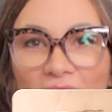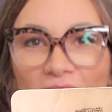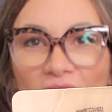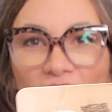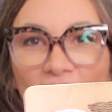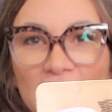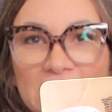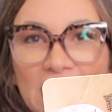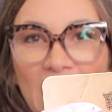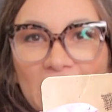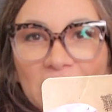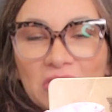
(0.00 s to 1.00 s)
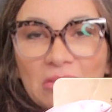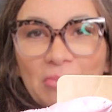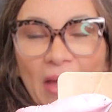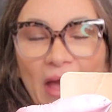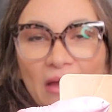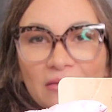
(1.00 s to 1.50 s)
cross-hatchy
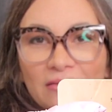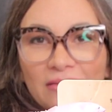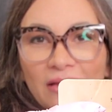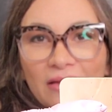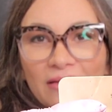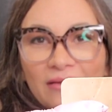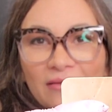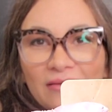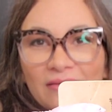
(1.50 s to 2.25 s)
pattern there.